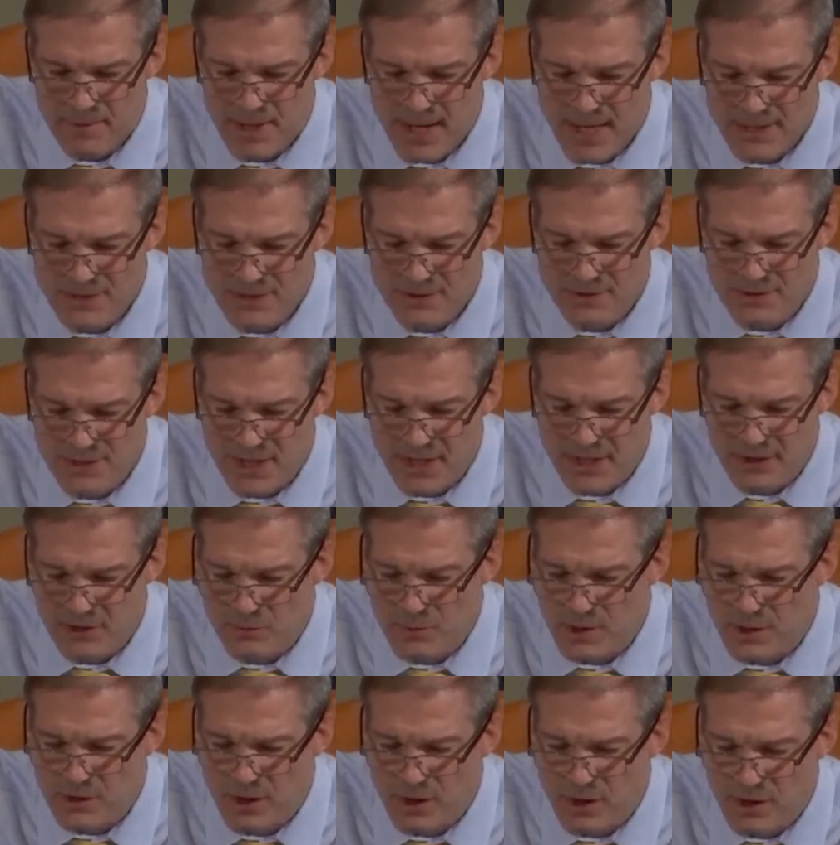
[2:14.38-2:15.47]
Ambassador Taylor
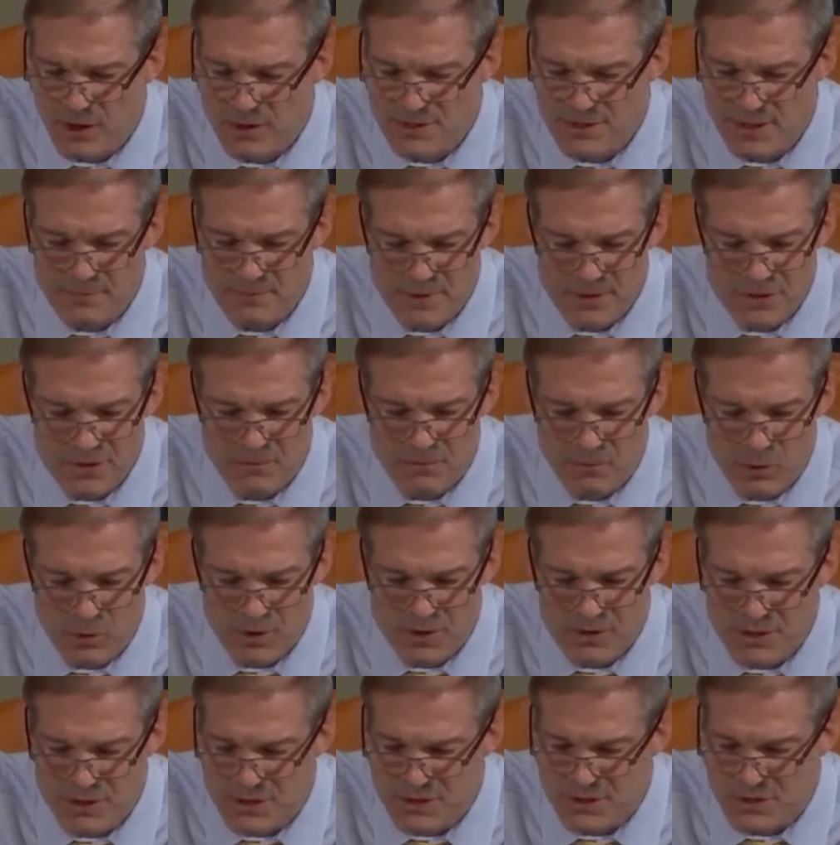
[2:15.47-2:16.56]
recalls that Mr.
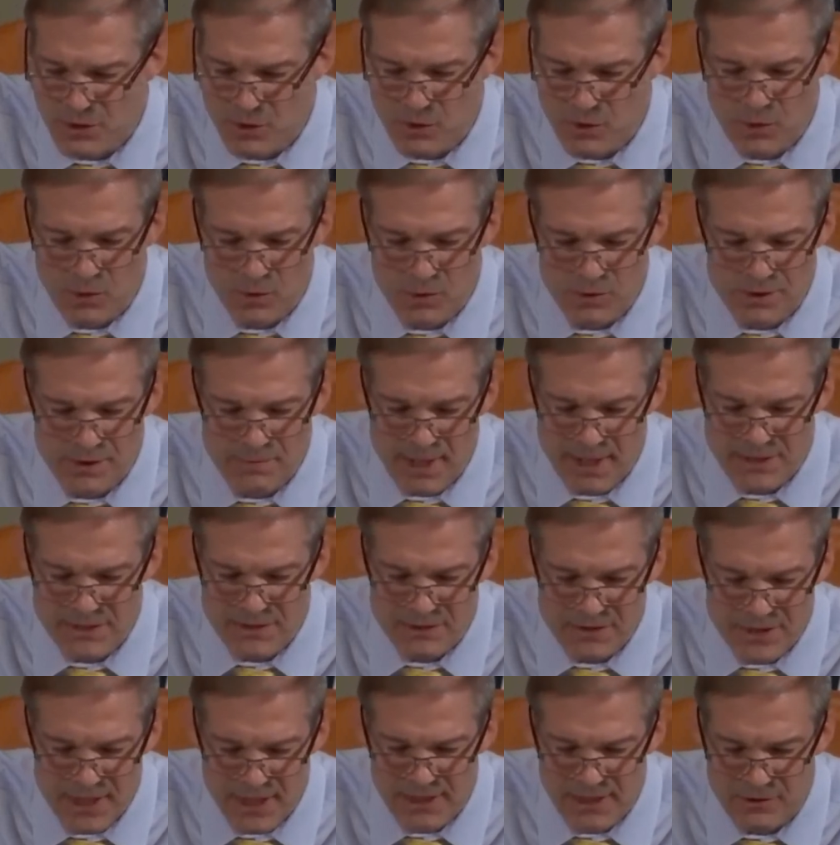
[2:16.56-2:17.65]
Morrison told
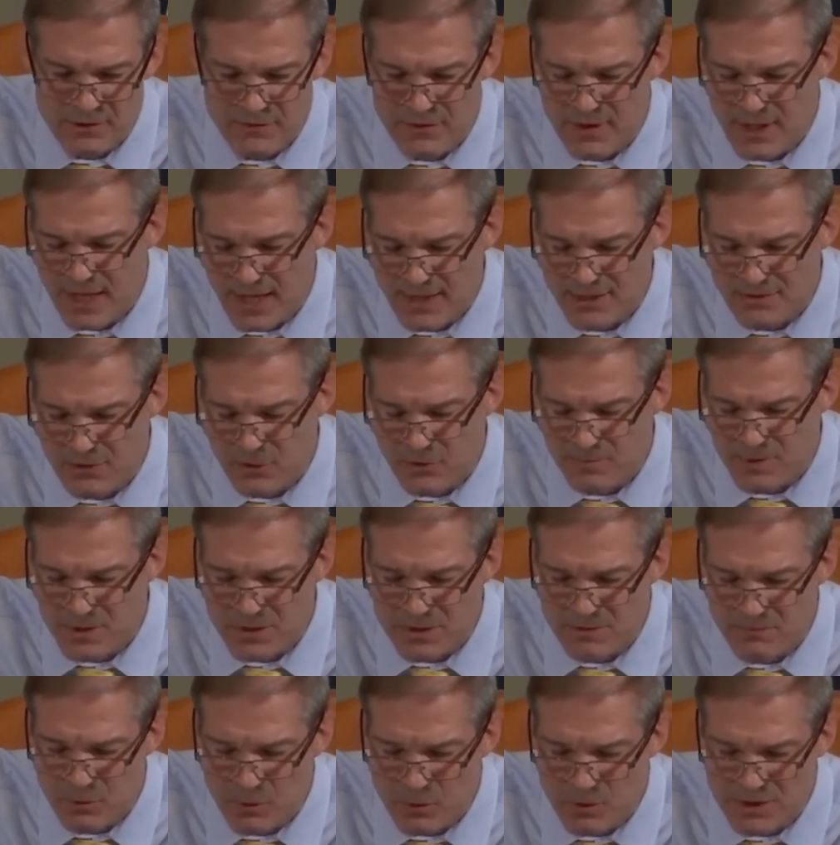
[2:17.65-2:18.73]
Ambassador Taylor that I told
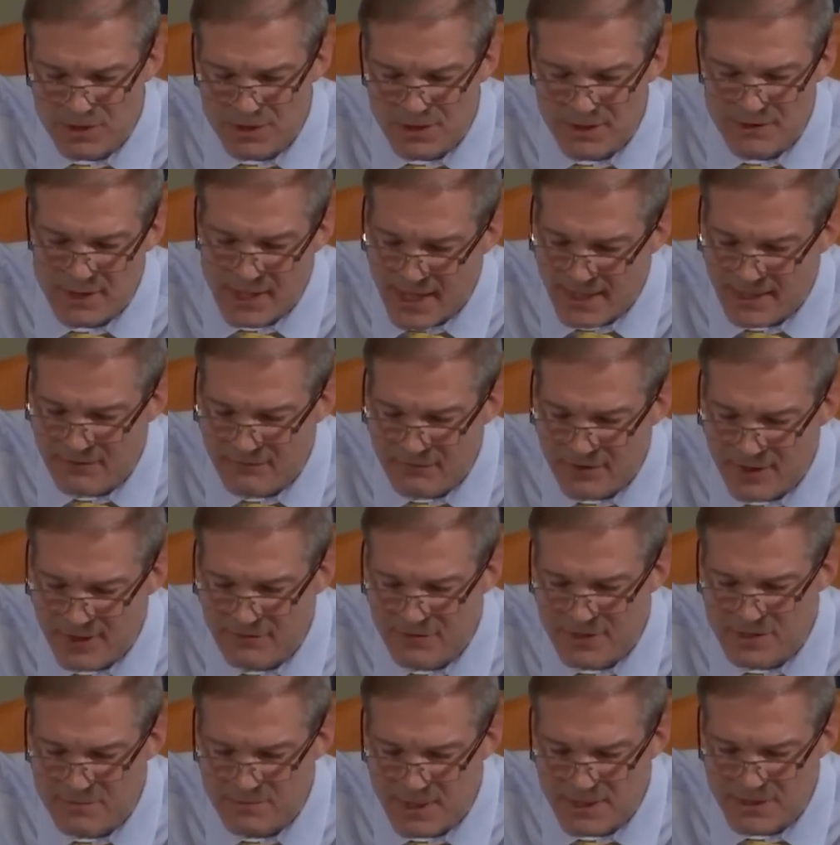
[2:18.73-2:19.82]
Mr. Morrison that I conveyed
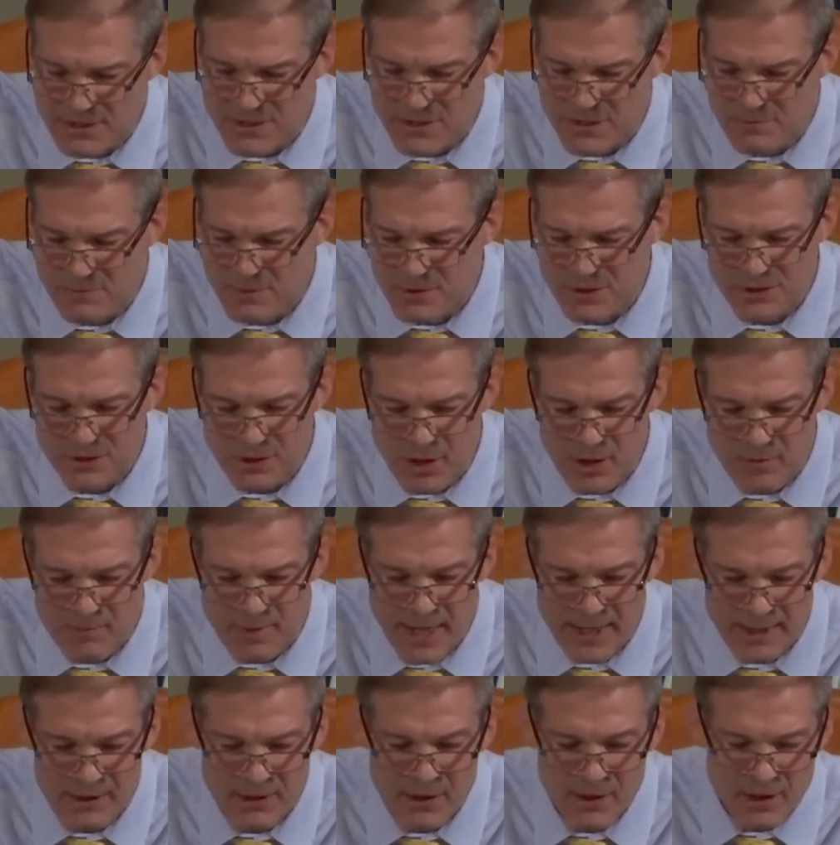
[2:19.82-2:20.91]
this message to Mr.
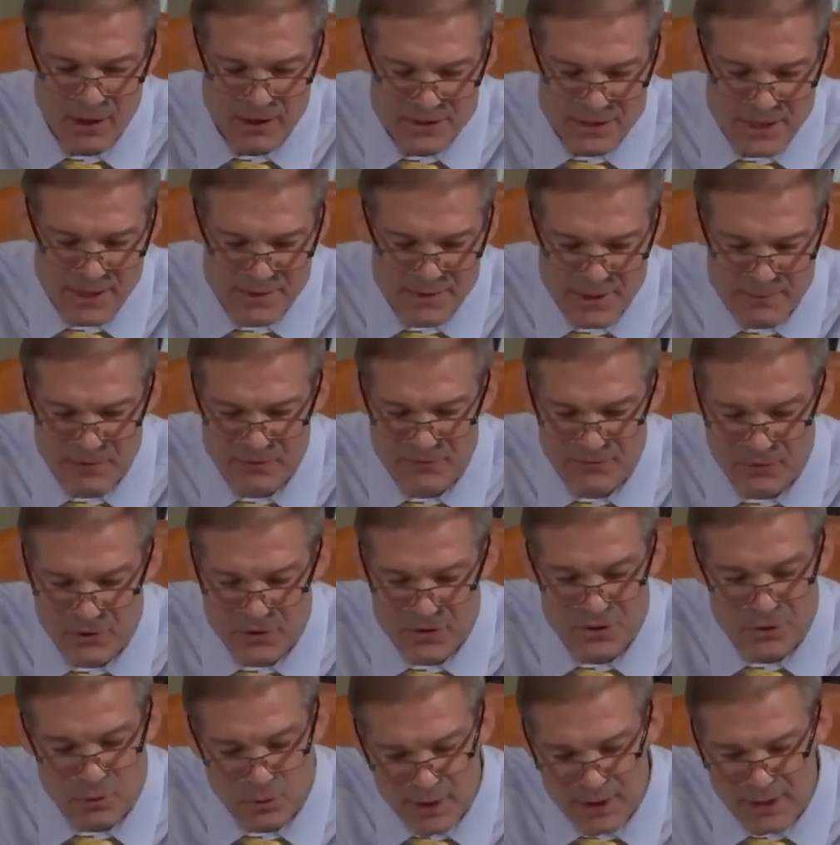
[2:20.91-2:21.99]
Yarmouk on September
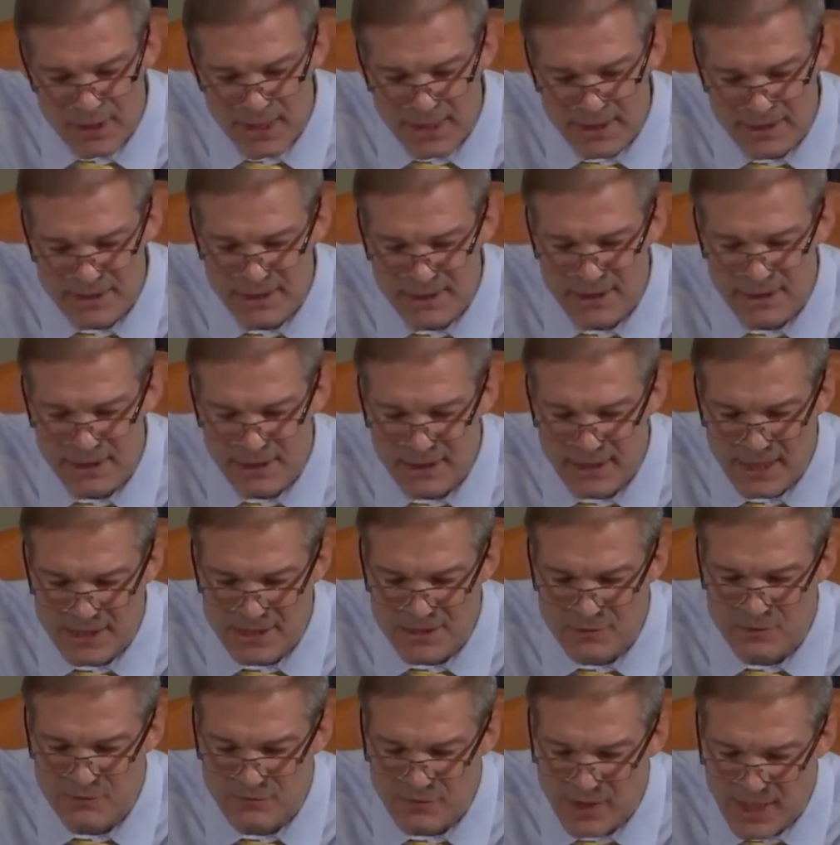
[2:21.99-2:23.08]
1st, 2019 in
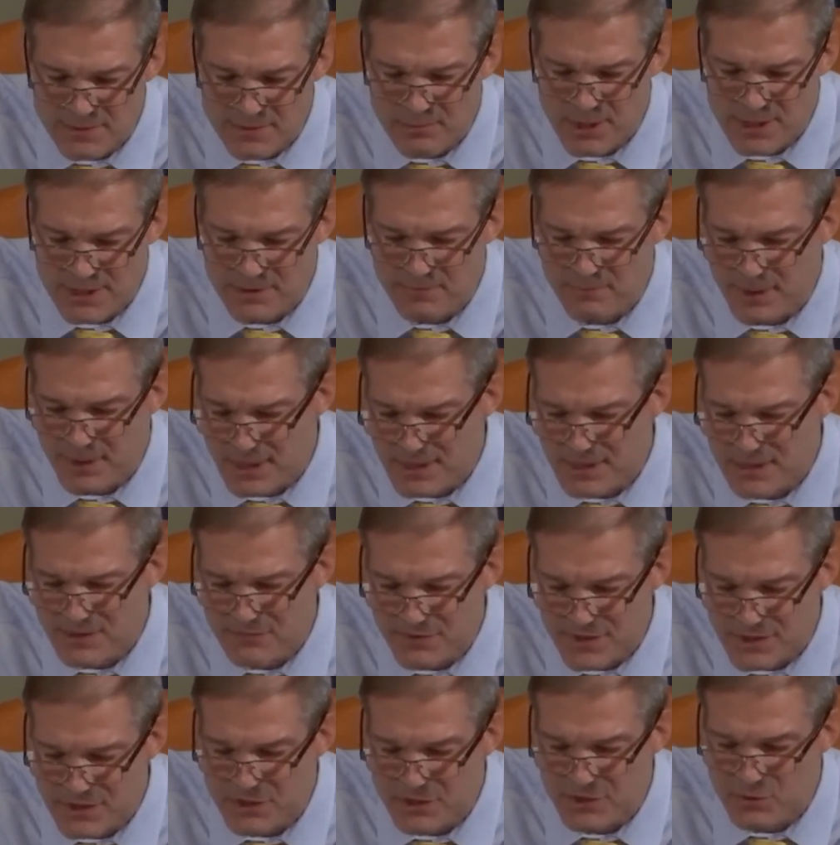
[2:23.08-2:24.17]
connection with Vice President Pence's
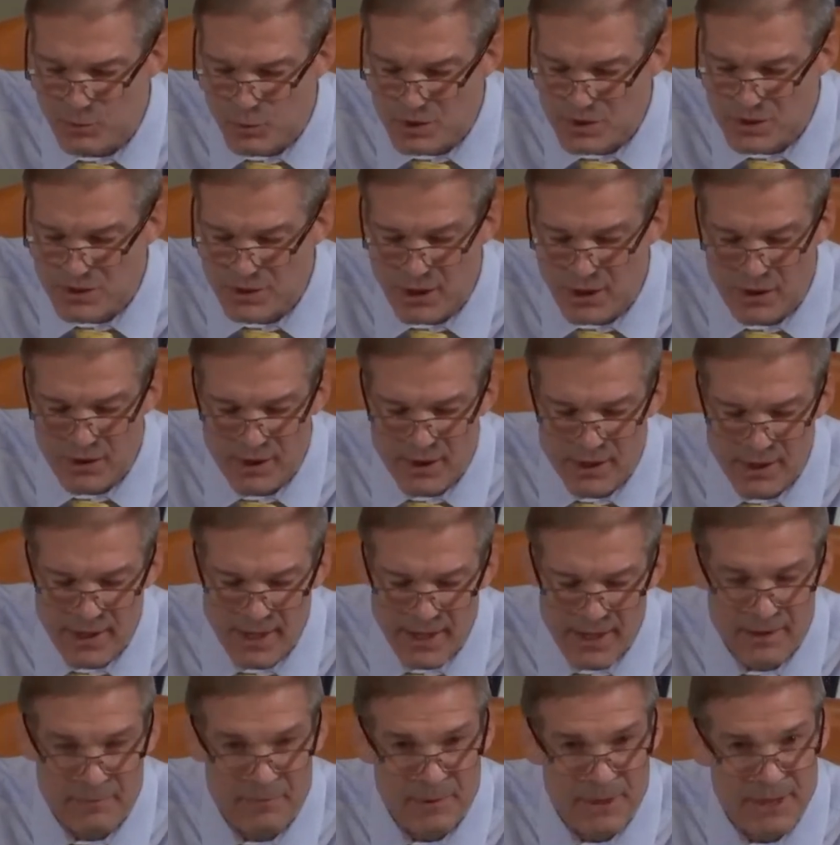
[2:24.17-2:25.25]
visit to Warsaw
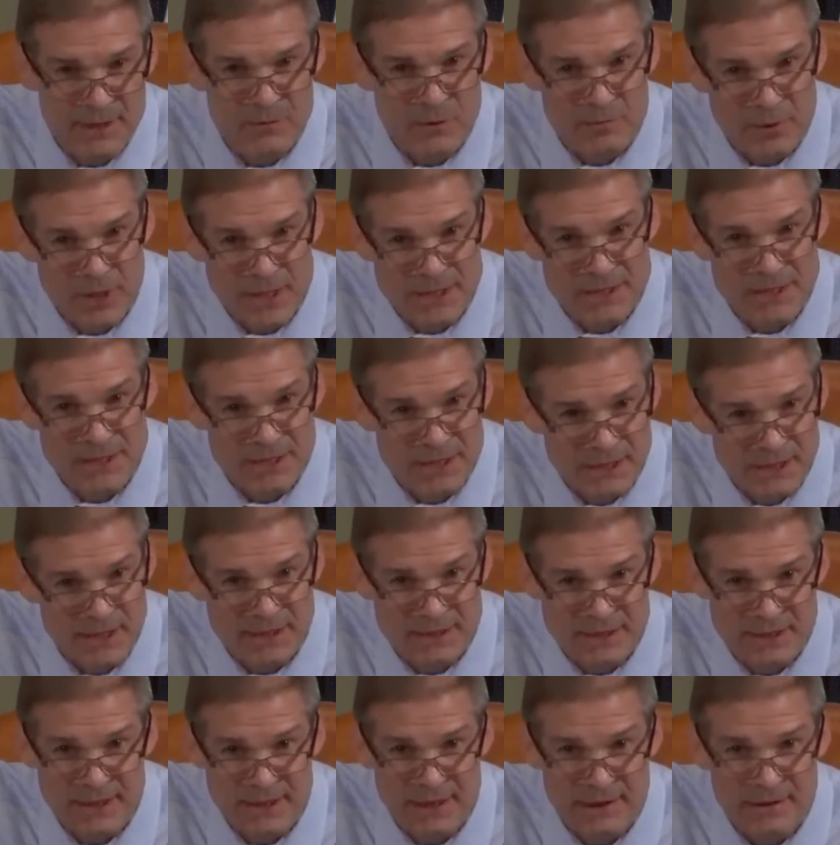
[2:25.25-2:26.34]
and a meeting with President
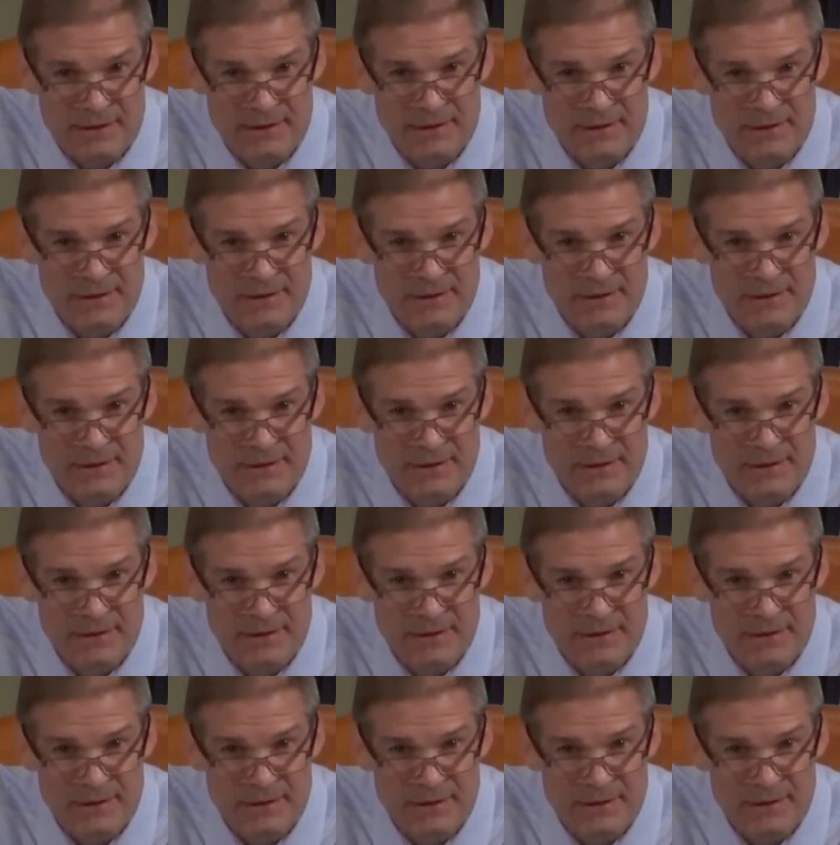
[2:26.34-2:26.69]
Zelensky.